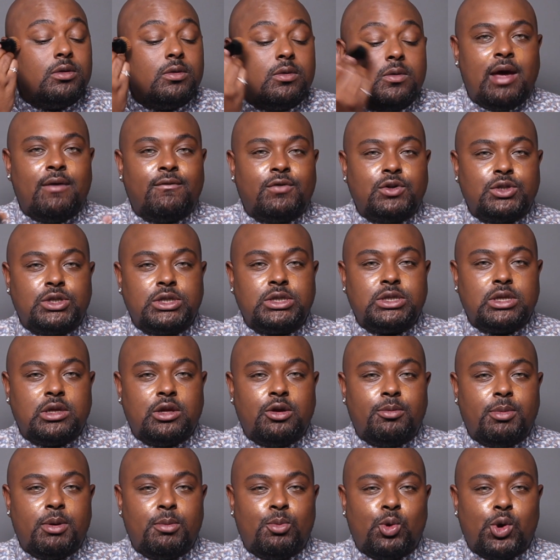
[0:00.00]
And for just a little
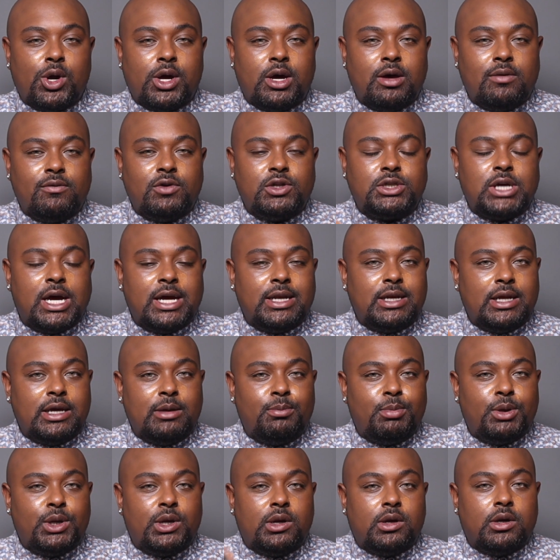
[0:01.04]
bit more coverage, I did
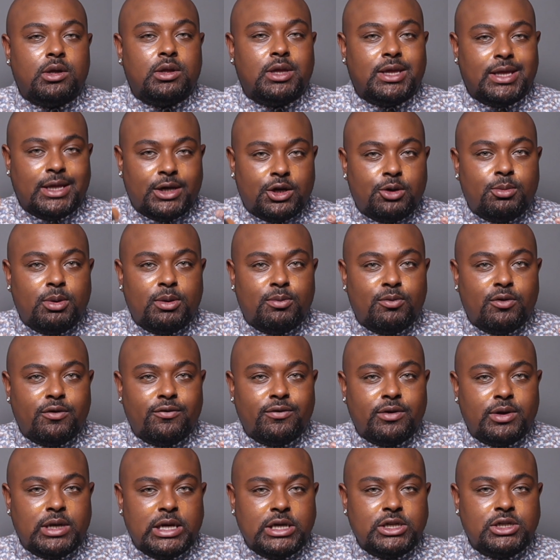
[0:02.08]
put on a little bit more
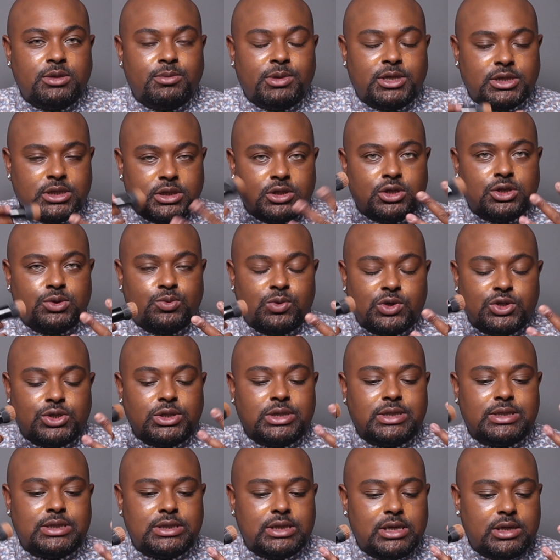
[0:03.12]
foundation because I just want you to
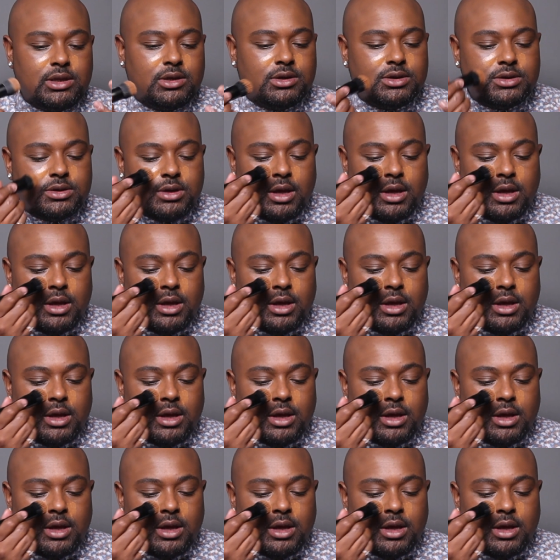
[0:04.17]
see this.